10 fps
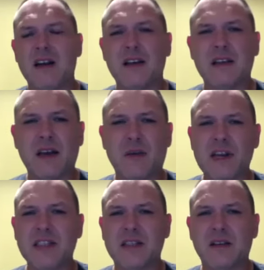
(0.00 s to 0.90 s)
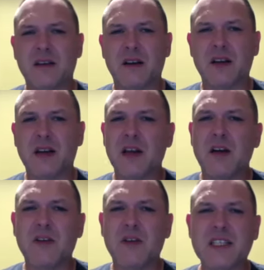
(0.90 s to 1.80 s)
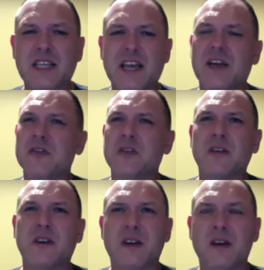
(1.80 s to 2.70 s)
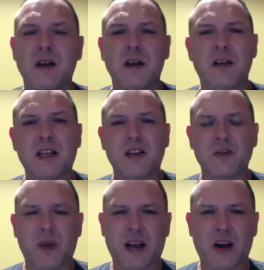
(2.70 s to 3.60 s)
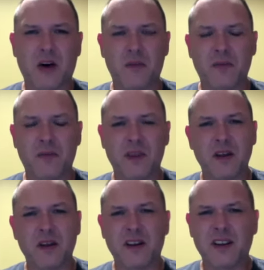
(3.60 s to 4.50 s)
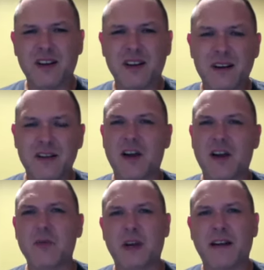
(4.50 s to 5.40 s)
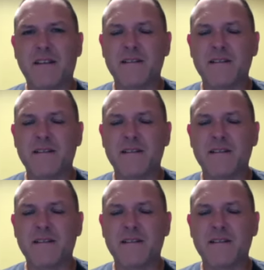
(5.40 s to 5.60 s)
yeah, we need we need to get those get those back on, don't we?